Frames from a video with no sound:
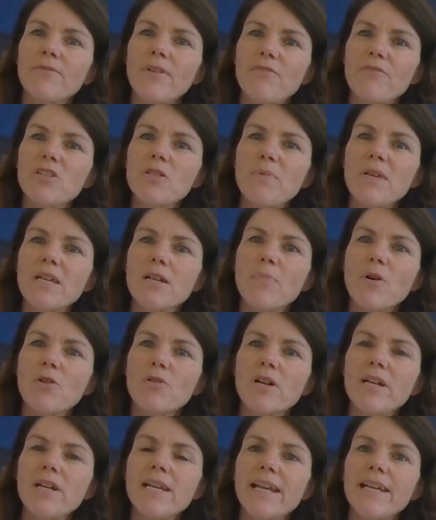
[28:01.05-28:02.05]
when we speak about
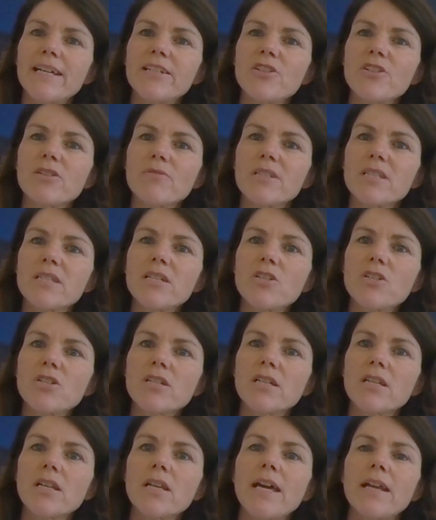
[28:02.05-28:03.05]
clean energy
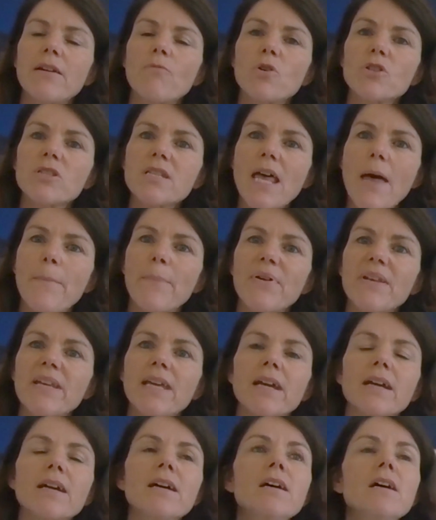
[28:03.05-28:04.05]
transition and what's
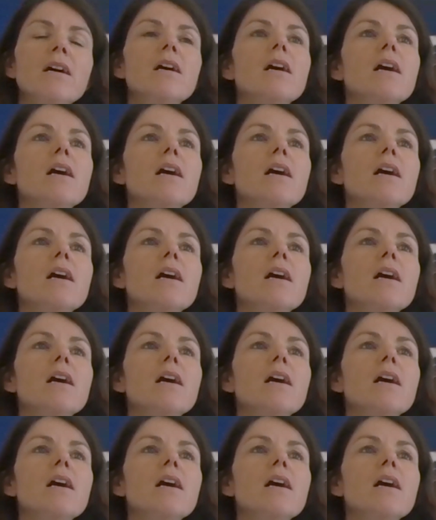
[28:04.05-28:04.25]
happening.